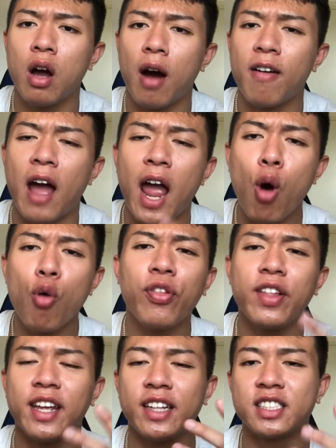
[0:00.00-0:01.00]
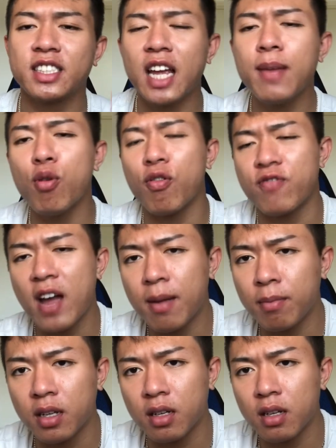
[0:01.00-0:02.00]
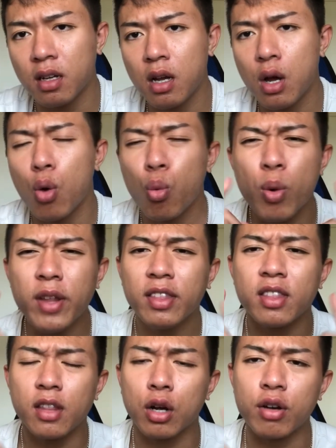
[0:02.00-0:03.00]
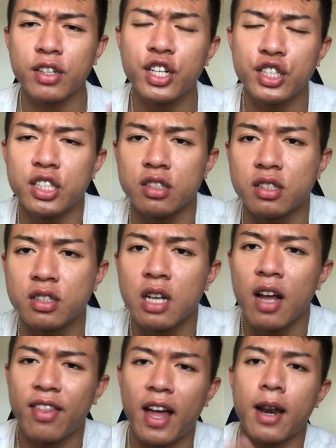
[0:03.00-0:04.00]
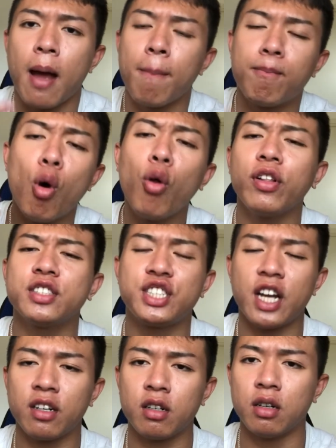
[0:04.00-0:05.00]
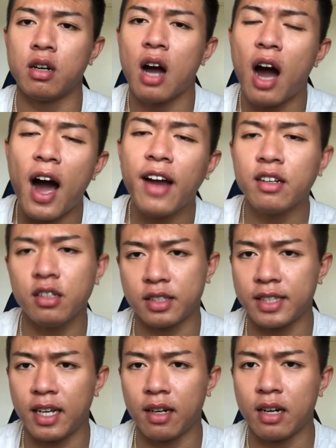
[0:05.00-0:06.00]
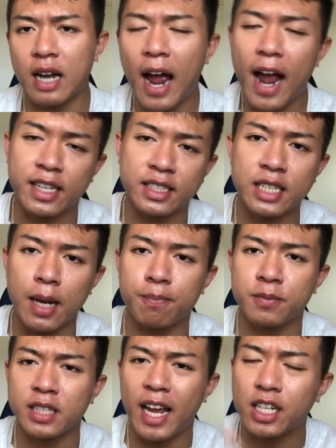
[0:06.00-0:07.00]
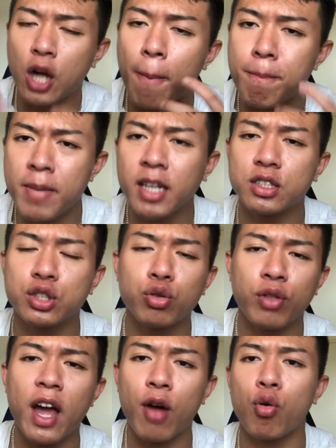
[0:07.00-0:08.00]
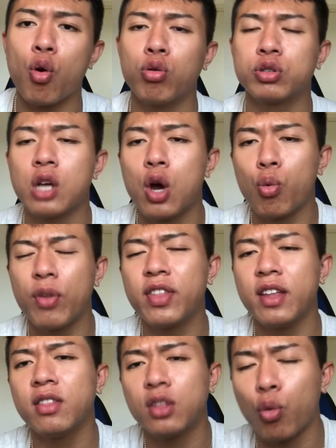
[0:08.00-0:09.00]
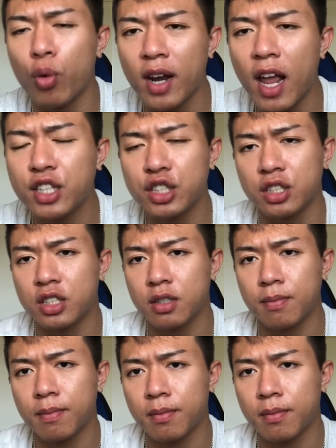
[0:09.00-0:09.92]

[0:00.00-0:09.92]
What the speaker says: a healthy and stable family with the conditions that both gender understand, accepts, and commits to their roles within the relationship.